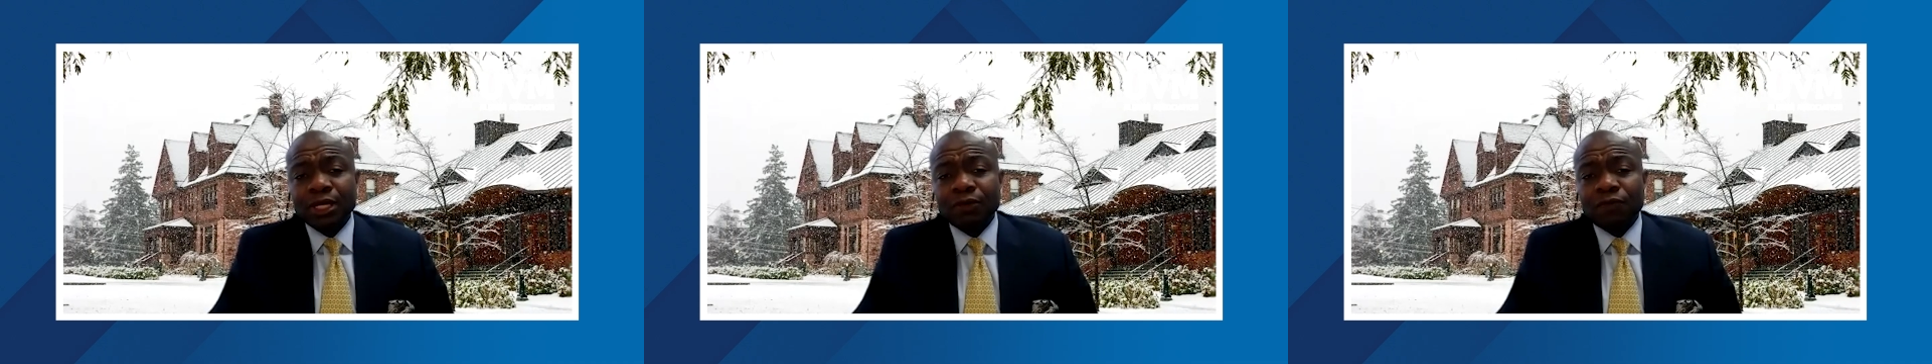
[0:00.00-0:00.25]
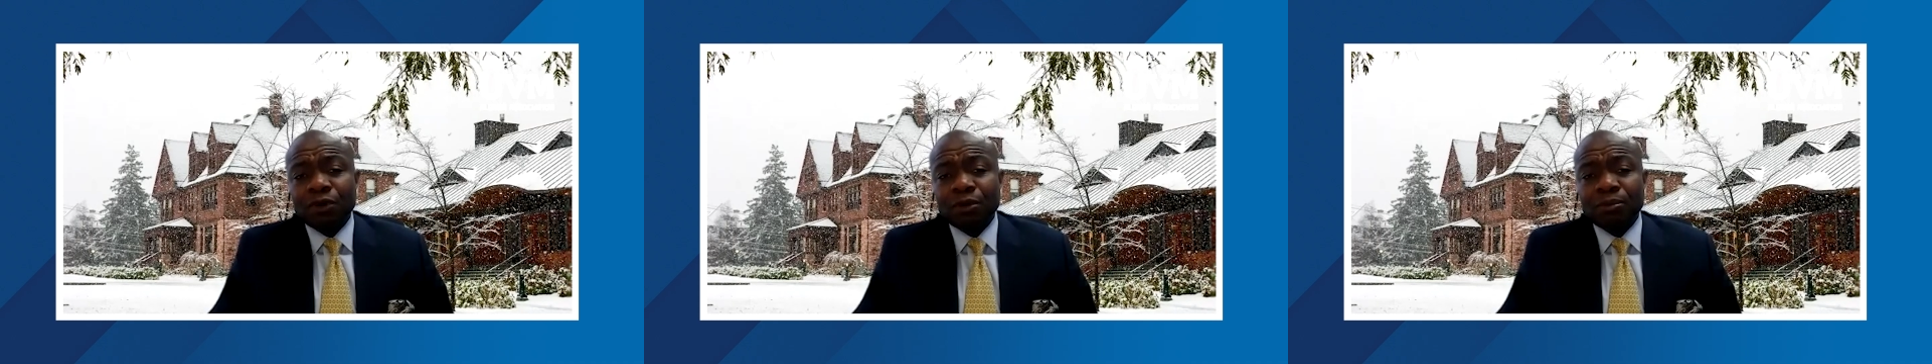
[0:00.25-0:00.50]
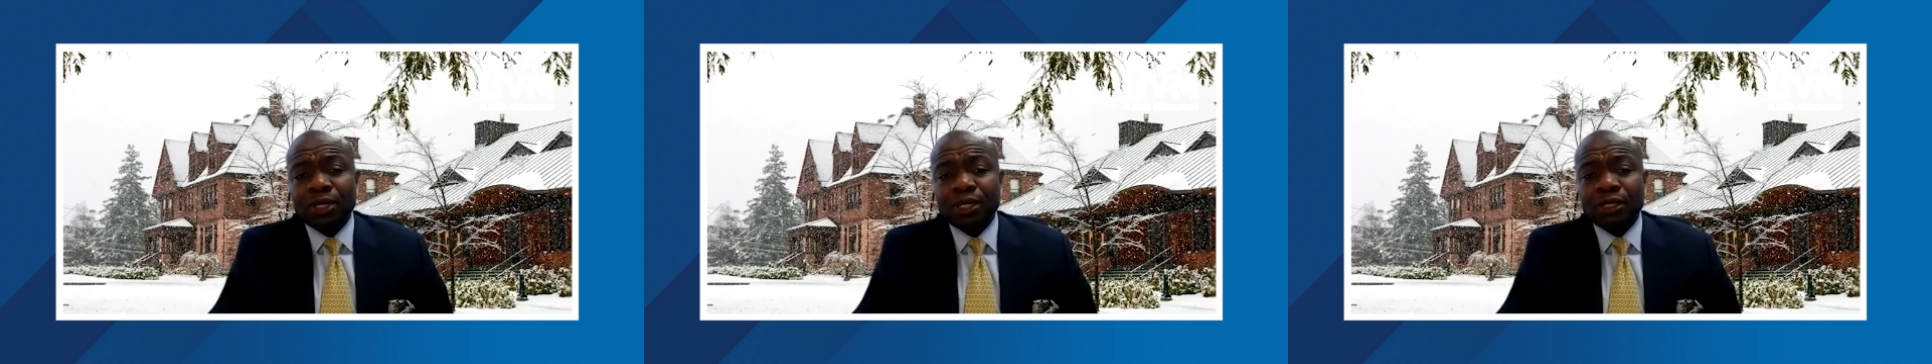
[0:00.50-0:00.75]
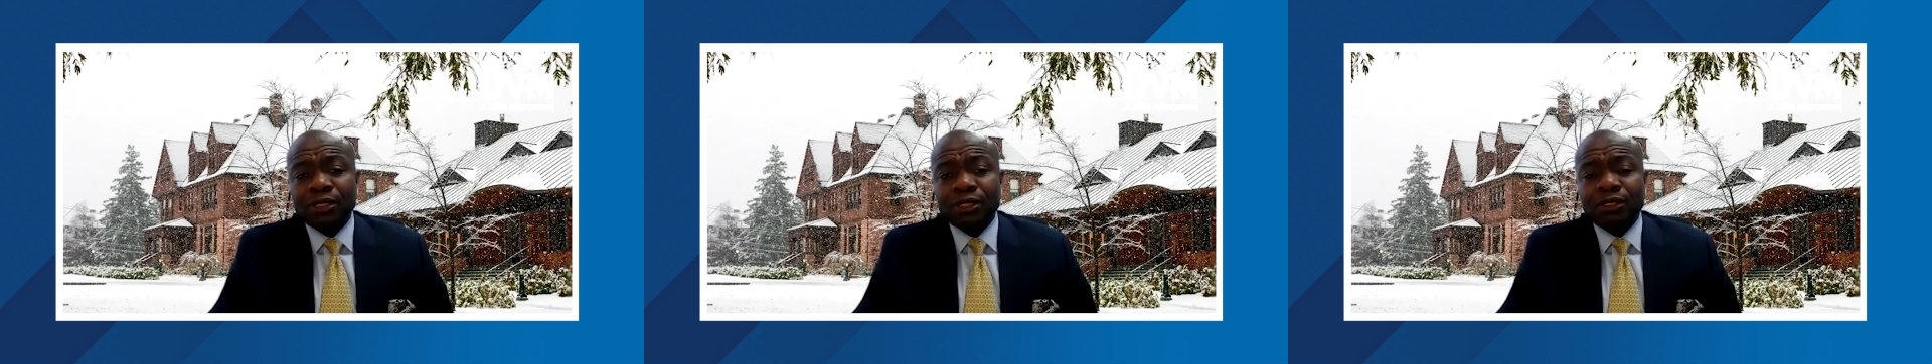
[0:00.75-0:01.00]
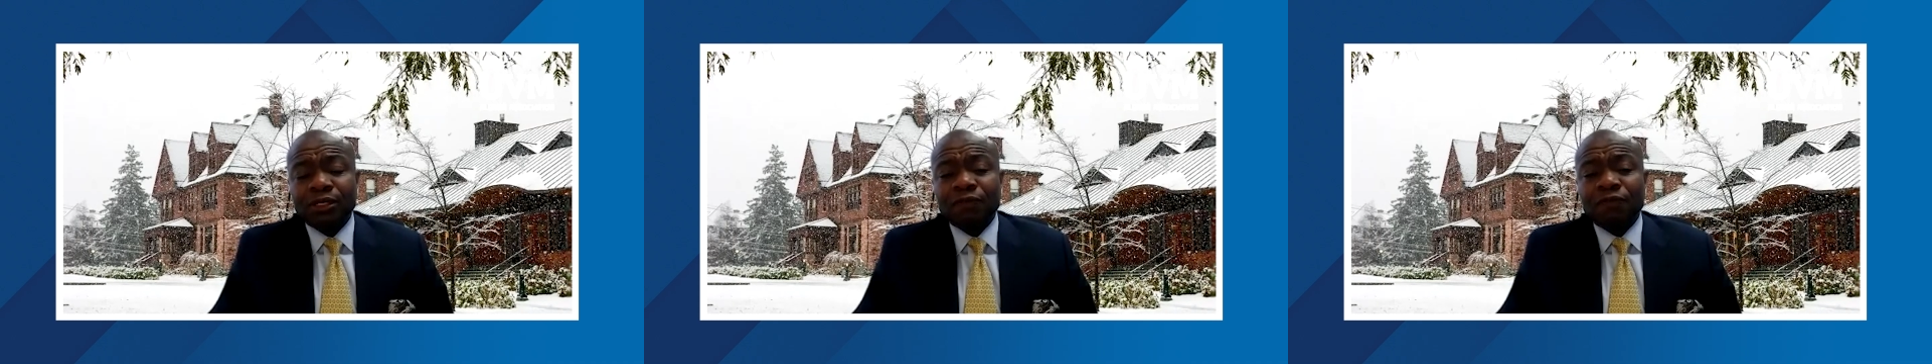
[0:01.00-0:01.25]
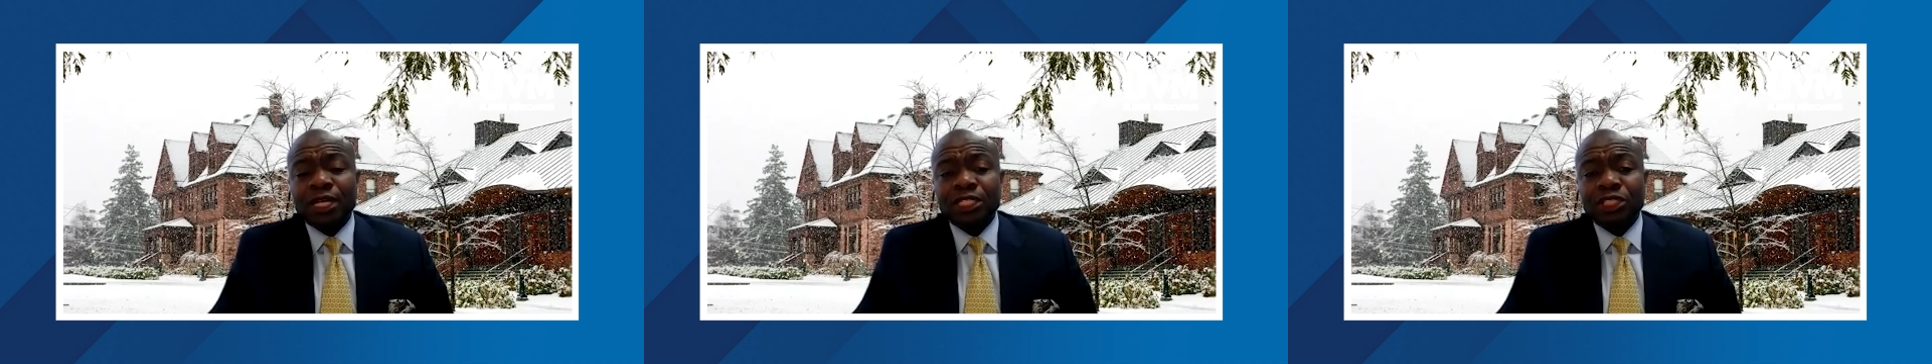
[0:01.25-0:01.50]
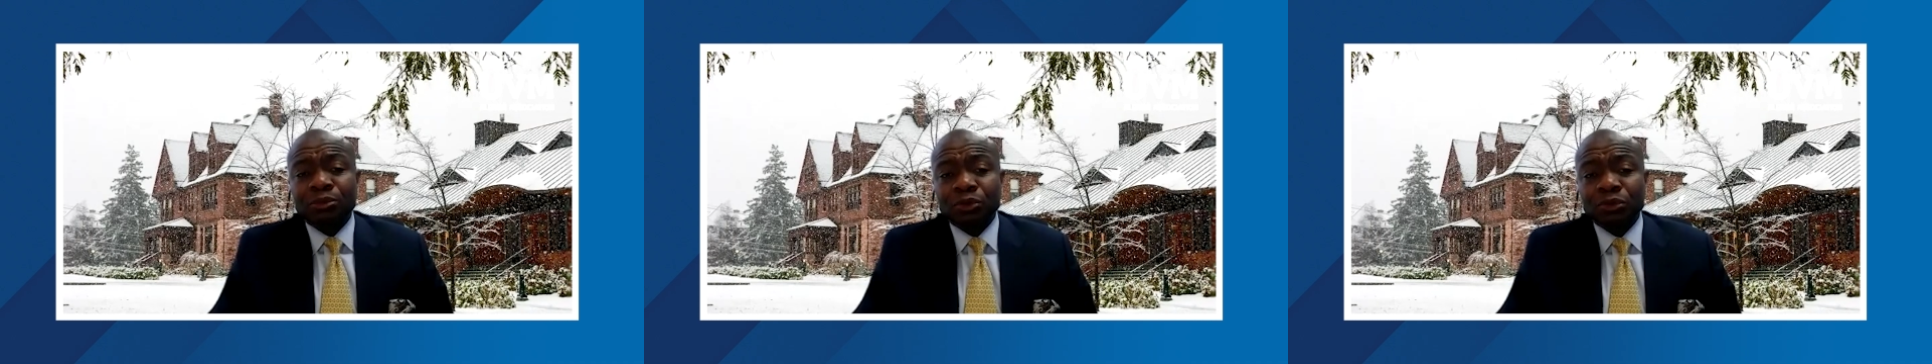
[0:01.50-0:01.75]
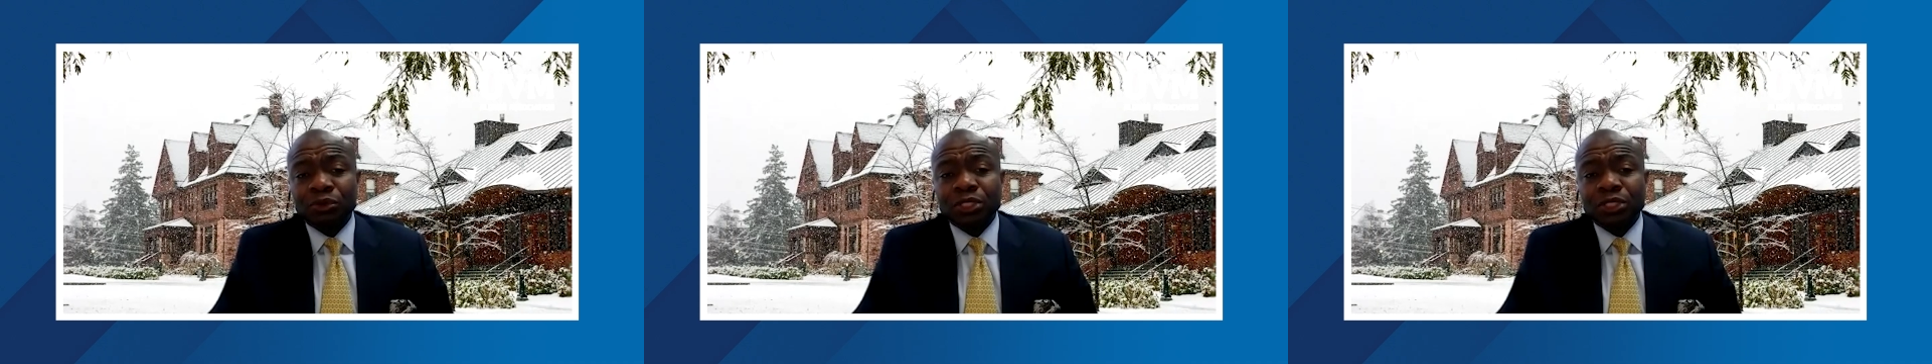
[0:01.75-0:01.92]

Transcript: from the flexible,